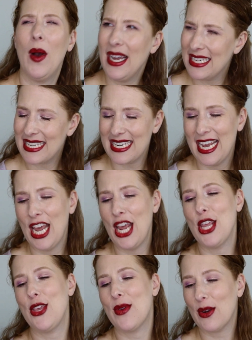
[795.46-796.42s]
what?
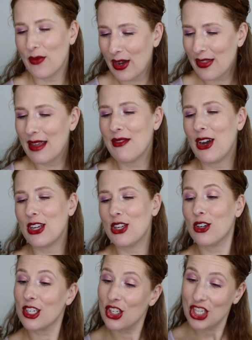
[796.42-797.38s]
You can wear them on
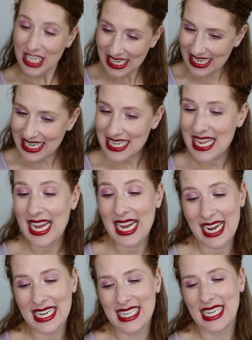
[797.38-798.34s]
your cheeks
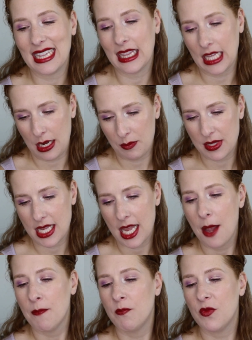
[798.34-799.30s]
and lips
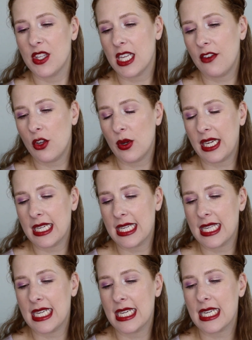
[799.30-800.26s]
to give you an
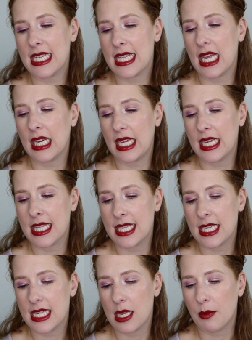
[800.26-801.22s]
instant sun-kissed
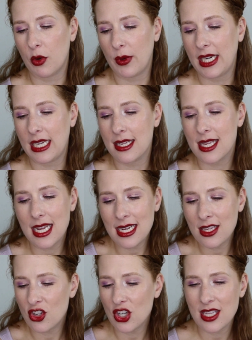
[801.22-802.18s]
summer radiance.
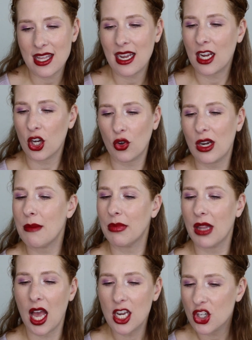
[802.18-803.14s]
It's just like a cream
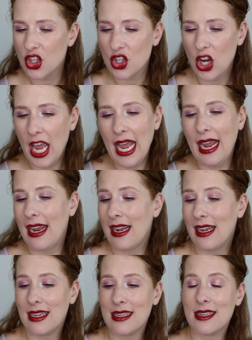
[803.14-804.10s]
blush,
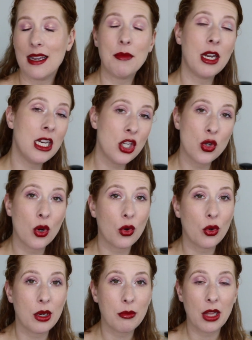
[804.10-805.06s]
and I'm not into a
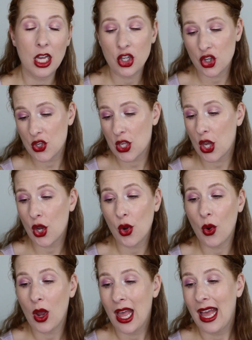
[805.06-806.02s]
cream blush,
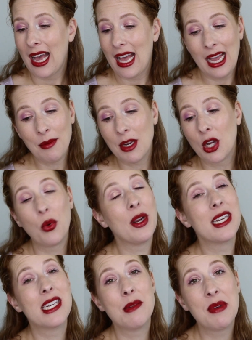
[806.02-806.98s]
so I'm not
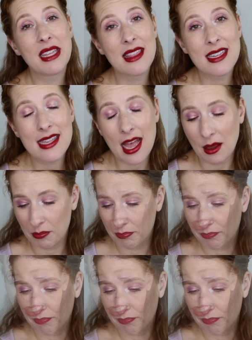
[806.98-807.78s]
going to pick this up.